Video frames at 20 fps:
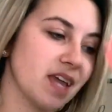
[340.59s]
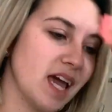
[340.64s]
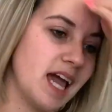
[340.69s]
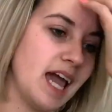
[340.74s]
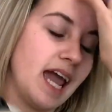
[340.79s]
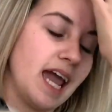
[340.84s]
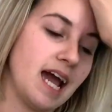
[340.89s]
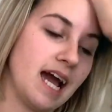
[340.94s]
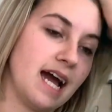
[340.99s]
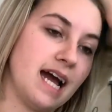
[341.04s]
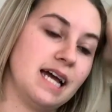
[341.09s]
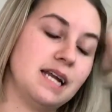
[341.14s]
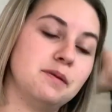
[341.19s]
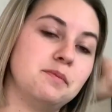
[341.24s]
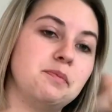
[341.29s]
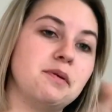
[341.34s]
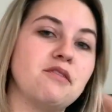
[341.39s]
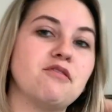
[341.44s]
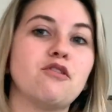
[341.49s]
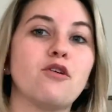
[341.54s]

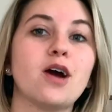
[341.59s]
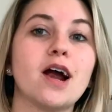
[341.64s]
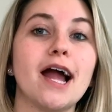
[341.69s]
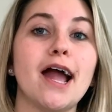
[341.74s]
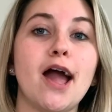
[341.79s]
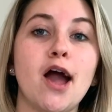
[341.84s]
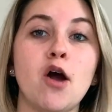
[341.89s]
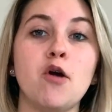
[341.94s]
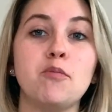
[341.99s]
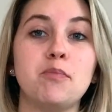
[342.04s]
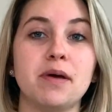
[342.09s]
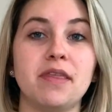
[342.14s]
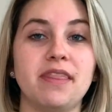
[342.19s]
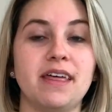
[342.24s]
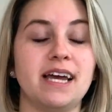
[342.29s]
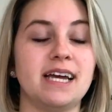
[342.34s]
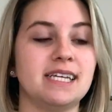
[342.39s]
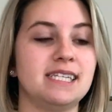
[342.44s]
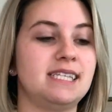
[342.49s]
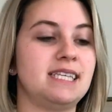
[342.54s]
And before I open
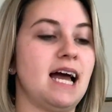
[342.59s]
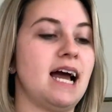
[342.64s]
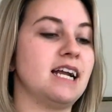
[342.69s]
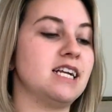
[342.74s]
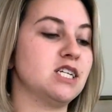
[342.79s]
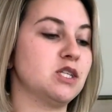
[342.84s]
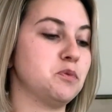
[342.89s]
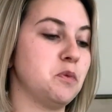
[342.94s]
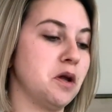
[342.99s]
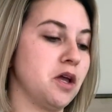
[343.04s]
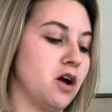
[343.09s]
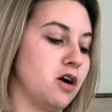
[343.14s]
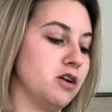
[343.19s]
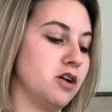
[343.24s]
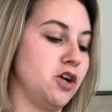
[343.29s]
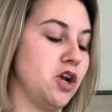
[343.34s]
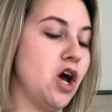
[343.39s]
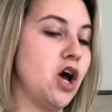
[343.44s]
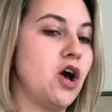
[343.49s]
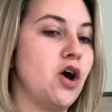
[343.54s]
this, I just want y'all
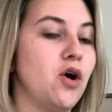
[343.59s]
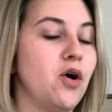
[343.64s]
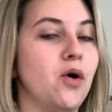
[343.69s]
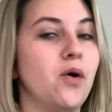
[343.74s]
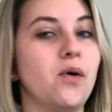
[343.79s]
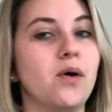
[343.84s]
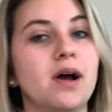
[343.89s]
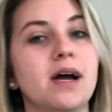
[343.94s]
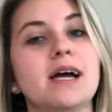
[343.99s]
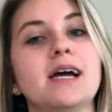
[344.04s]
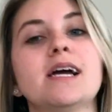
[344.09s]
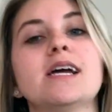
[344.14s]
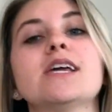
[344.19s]
to know